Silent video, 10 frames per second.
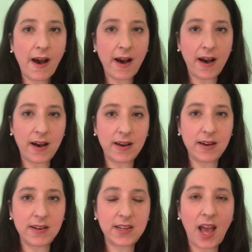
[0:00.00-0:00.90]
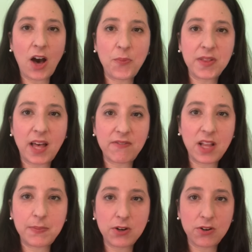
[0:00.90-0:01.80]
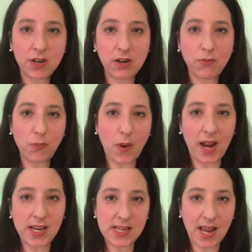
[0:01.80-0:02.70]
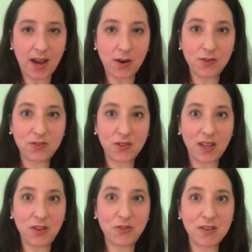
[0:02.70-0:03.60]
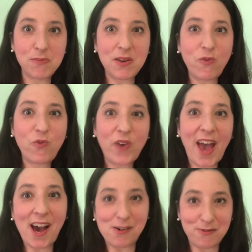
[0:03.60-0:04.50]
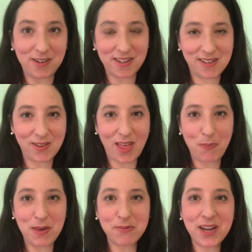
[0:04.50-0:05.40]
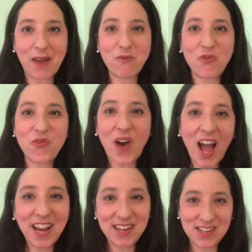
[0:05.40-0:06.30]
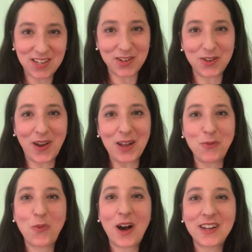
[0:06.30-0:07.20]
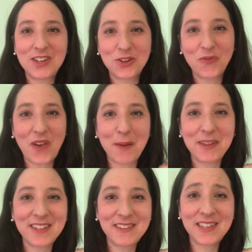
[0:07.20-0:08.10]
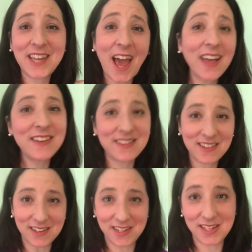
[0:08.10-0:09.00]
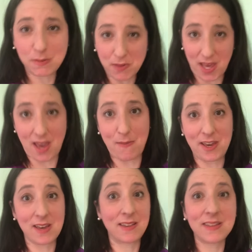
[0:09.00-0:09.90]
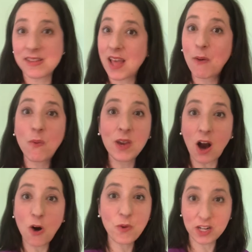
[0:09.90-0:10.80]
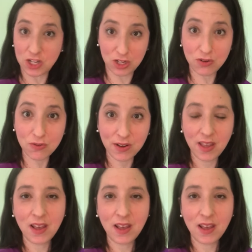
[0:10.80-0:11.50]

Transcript: to help level up your career right now so that you can be found, so that people can find you and watch your fabulous talents on display, because isn't that what we all want to do?